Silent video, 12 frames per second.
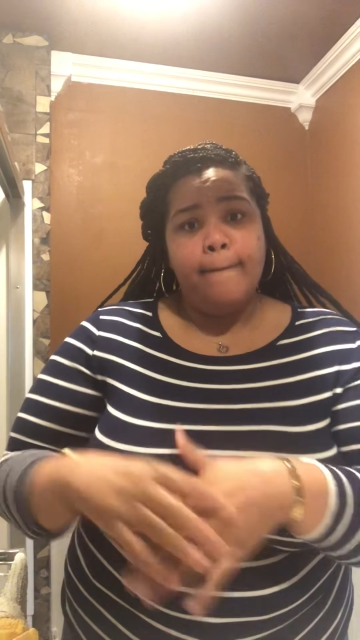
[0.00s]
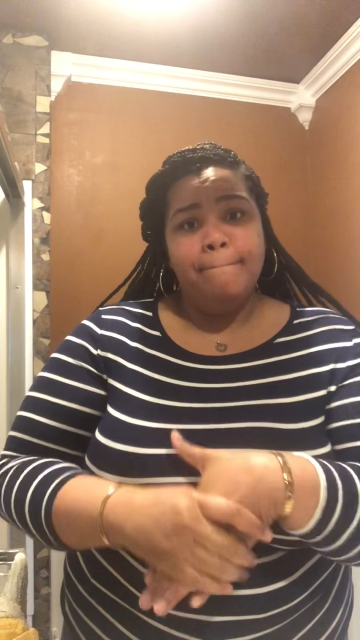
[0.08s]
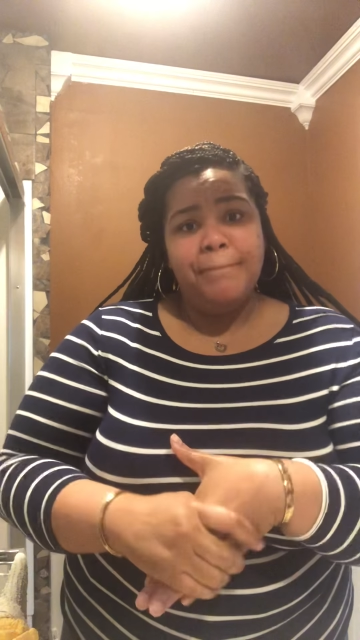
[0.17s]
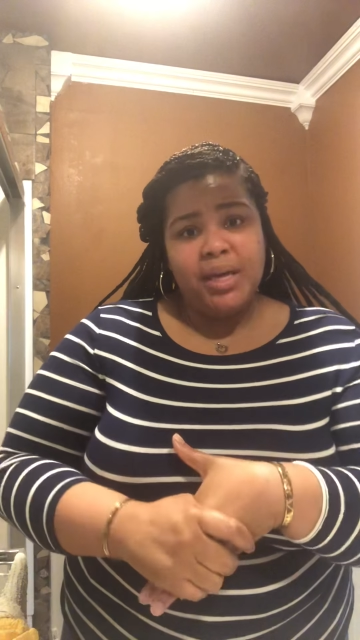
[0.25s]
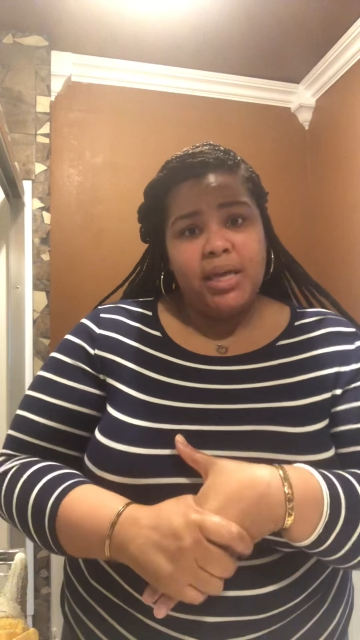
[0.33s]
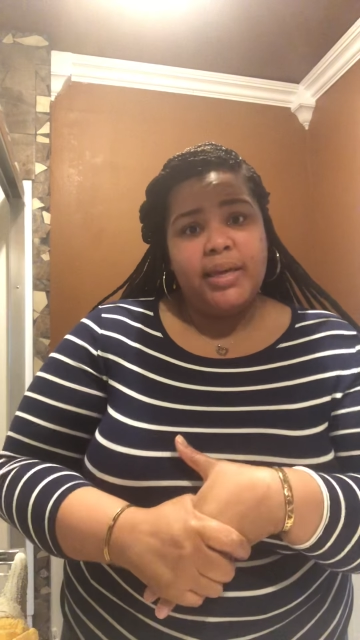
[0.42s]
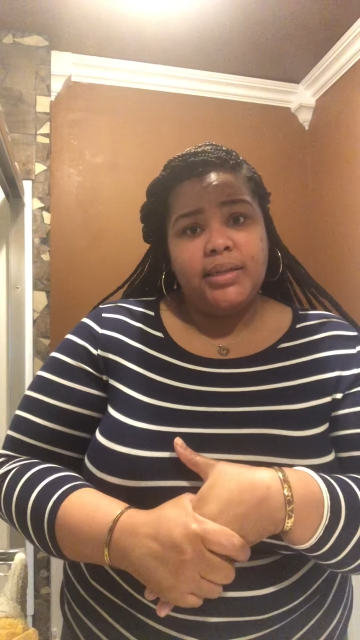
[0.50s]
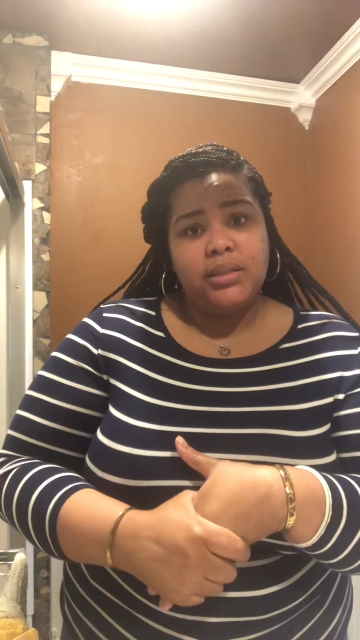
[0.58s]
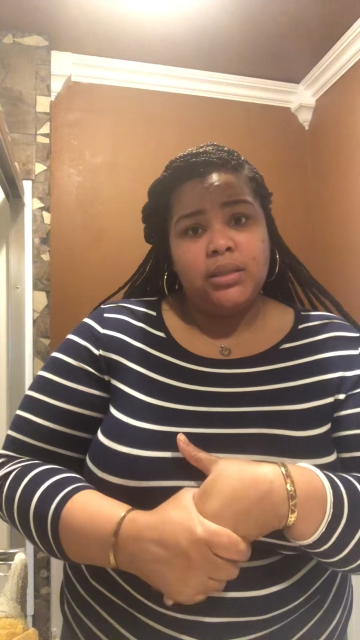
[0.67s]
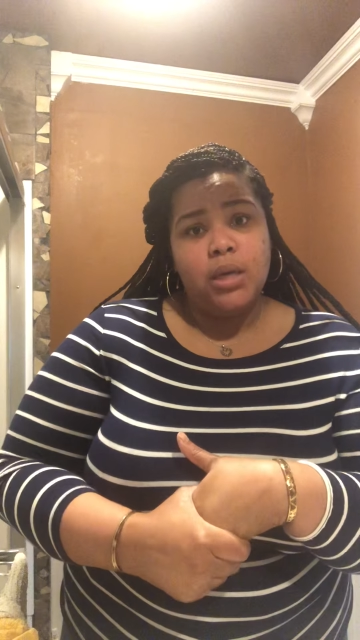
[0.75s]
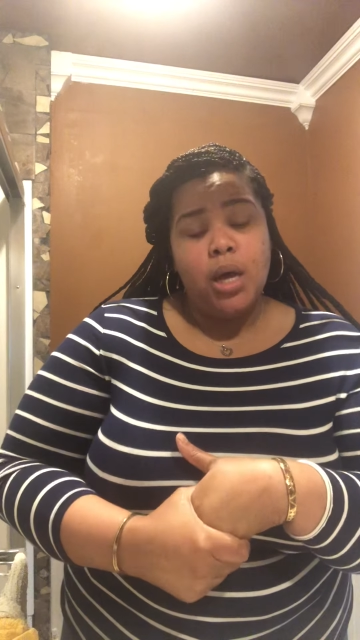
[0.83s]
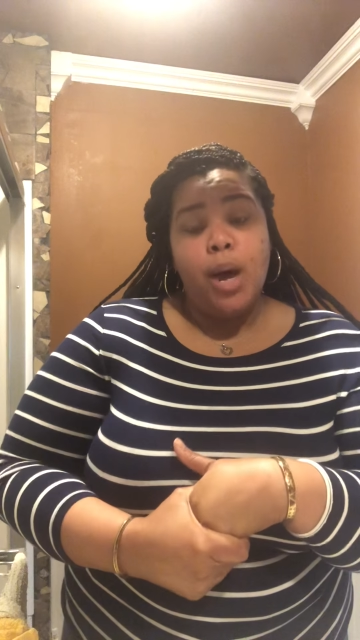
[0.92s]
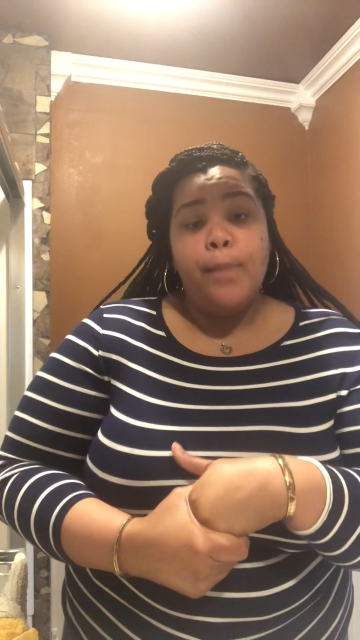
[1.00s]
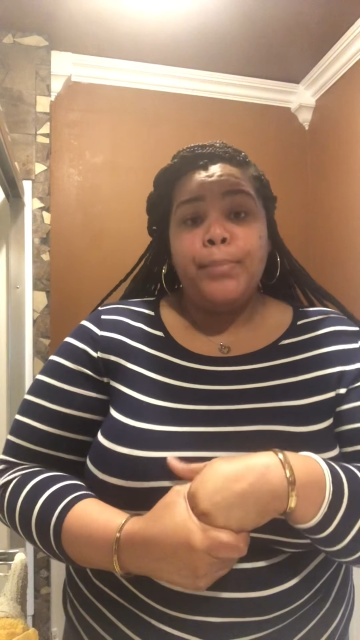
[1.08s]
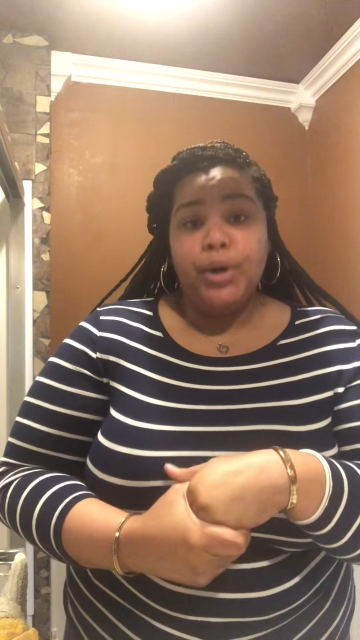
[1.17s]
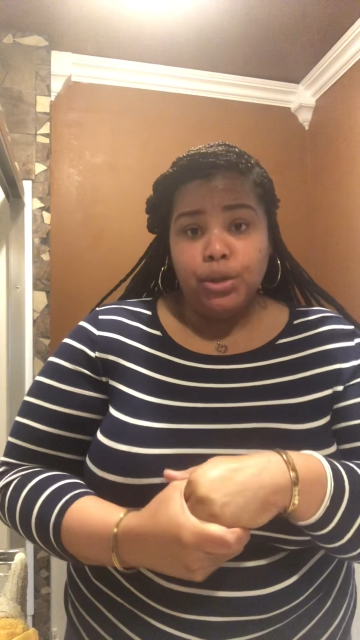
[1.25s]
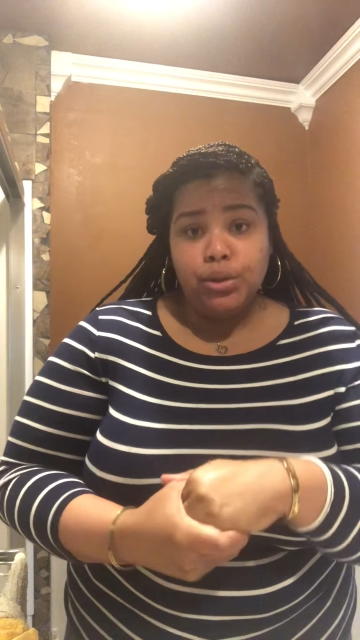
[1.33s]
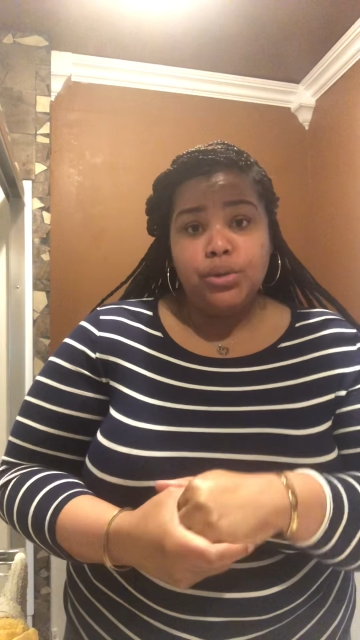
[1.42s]
But
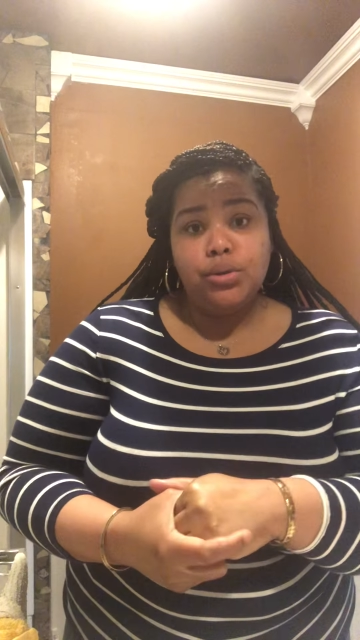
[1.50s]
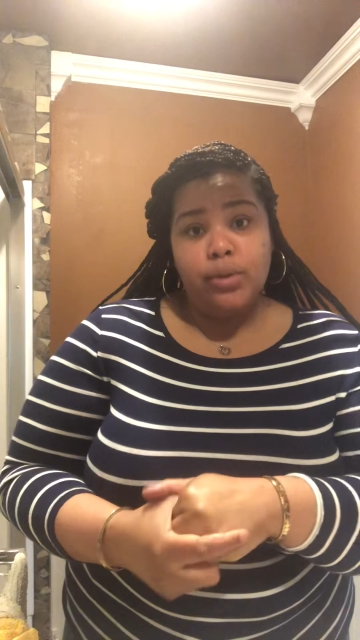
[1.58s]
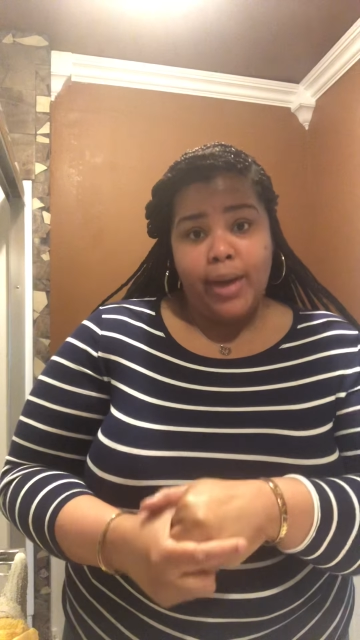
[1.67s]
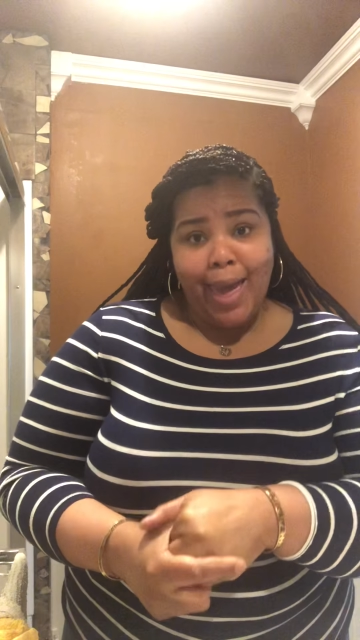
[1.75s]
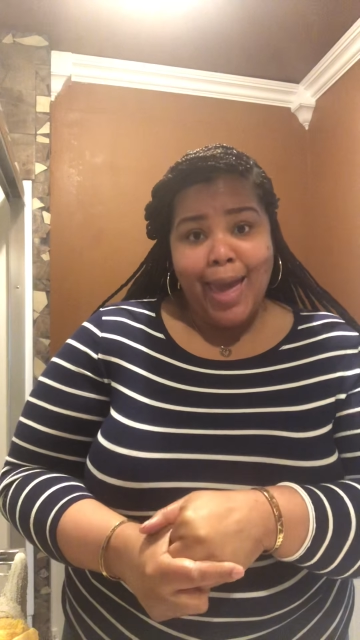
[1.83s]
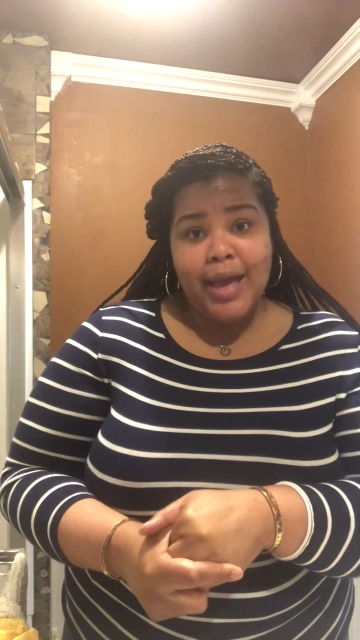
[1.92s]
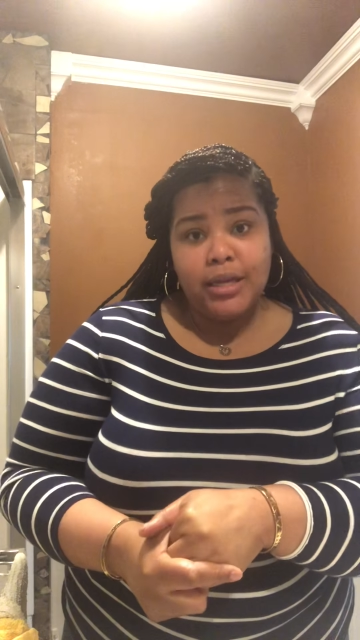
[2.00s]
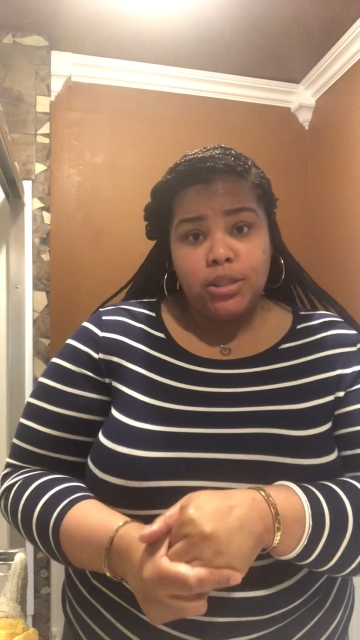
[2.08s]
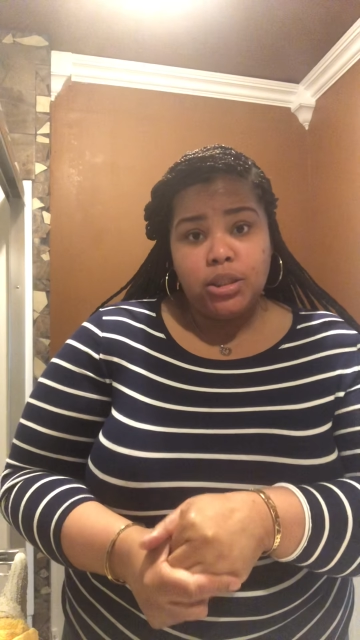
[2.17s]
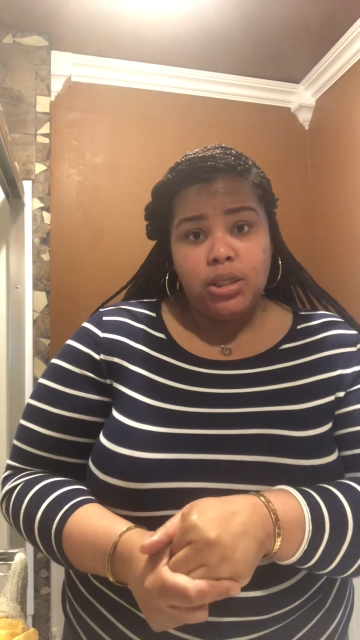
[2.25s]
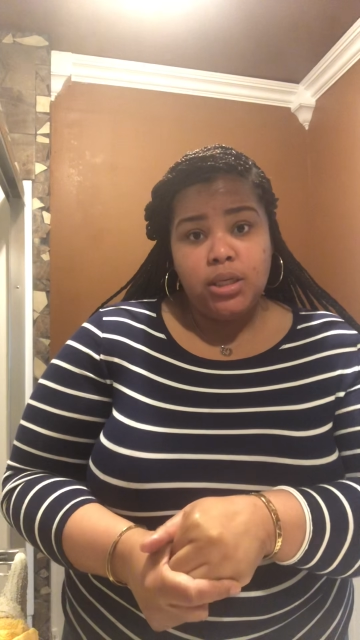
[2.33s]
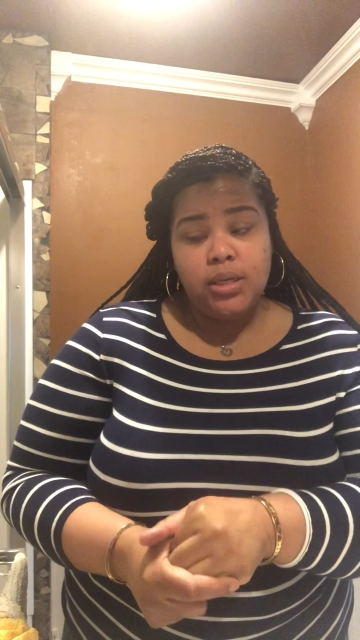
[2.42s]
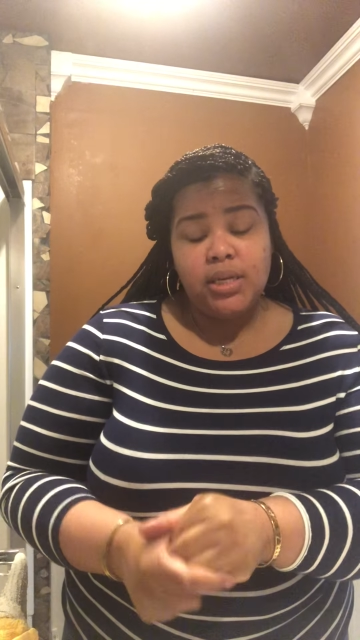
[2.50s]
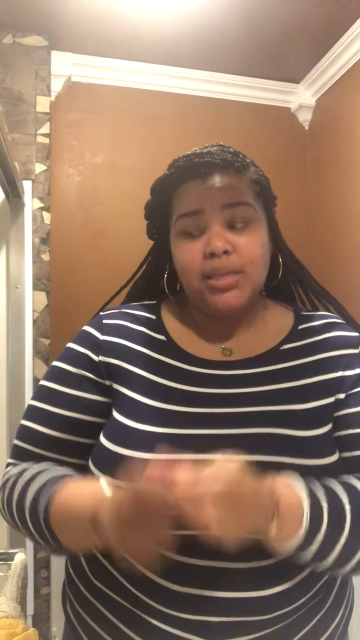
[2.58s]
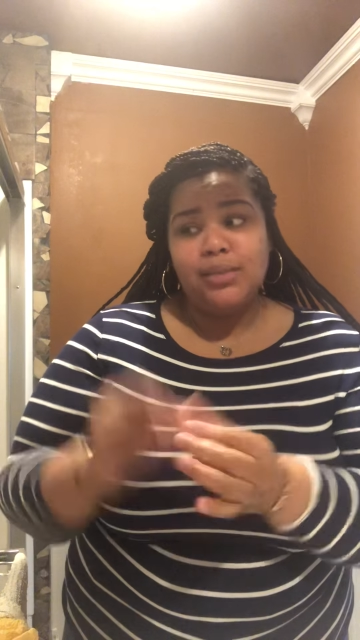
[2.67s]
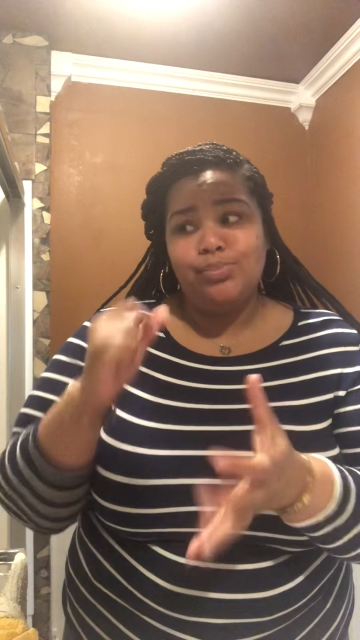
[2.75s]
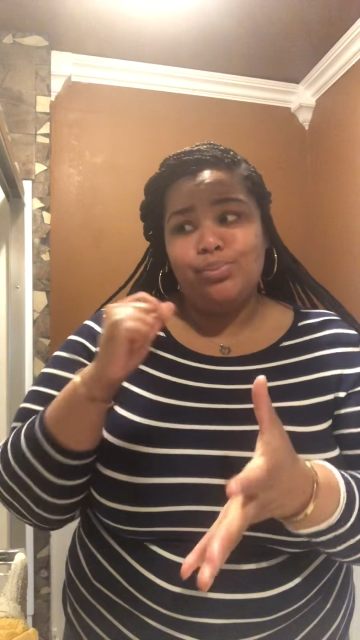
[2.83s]
personal hygiene is